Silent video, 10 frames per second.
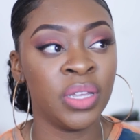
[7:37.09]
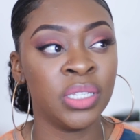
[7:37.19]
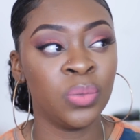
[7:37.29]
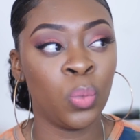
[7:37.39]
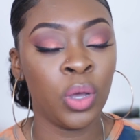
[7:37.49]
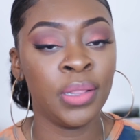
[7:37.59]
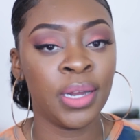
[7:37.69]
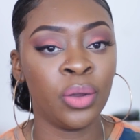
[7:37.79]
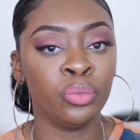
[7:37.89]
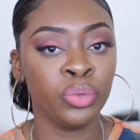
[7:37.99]
is one that
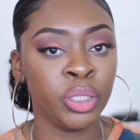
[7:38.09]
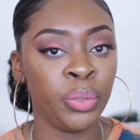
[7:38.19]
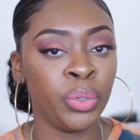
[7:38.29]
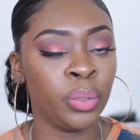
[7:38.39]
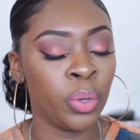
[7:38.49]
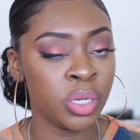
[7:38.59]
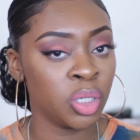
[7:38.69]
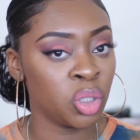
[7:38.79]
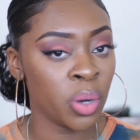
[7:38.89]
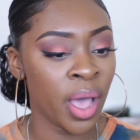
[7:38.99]
I really, really want
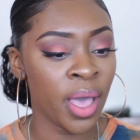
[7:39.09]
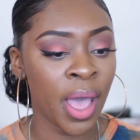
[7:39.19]
to try.